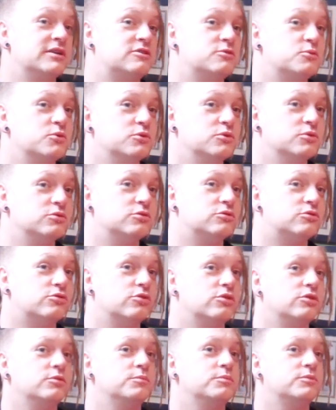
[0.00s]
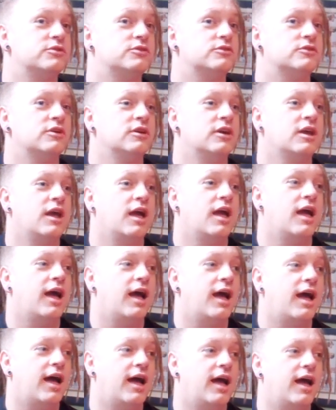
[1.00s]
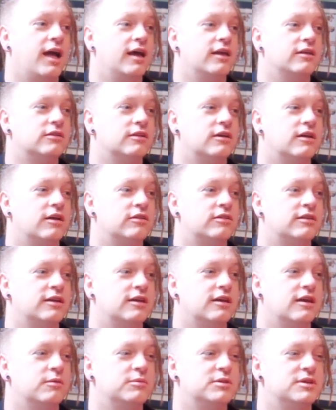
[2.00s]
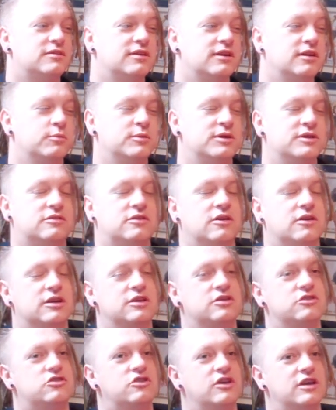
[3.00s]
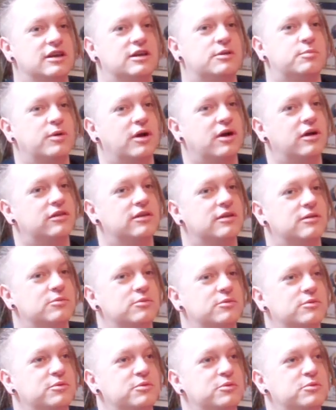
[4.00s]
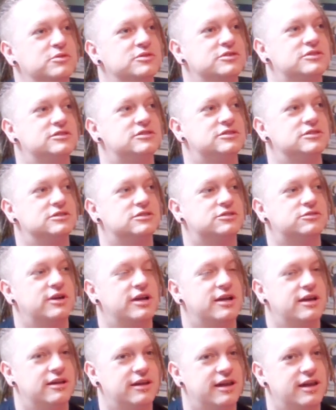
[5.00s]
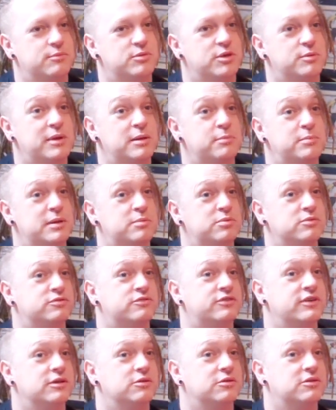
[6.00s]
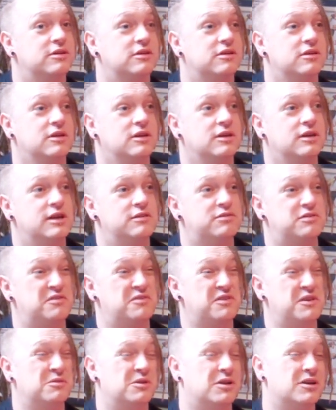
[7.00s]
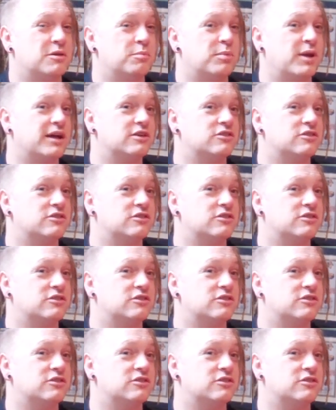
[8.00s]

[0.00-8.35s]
to all groups, and I think it's a little bit tongue-in-cheek, but I think we wanted to create a name that made people feel that if they felt like a black